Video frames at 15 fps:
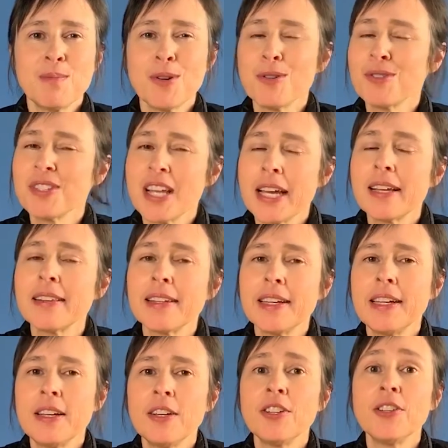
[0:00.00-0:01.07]
Most
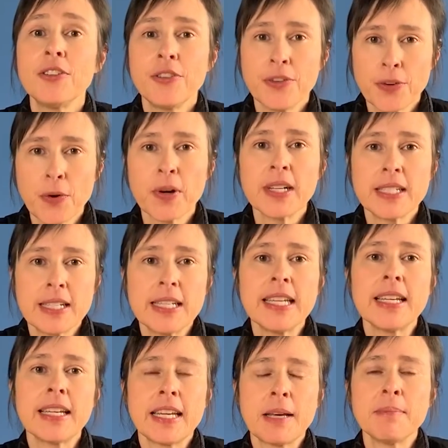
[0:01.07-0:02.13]
likely, you're going to
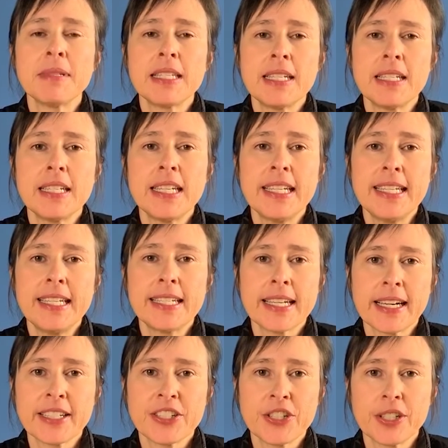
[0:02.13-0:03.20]
need an MCT
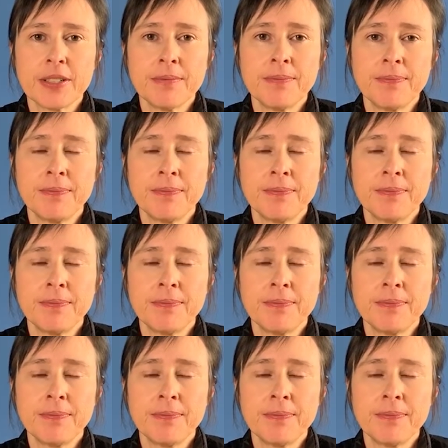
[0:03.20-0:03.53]
detector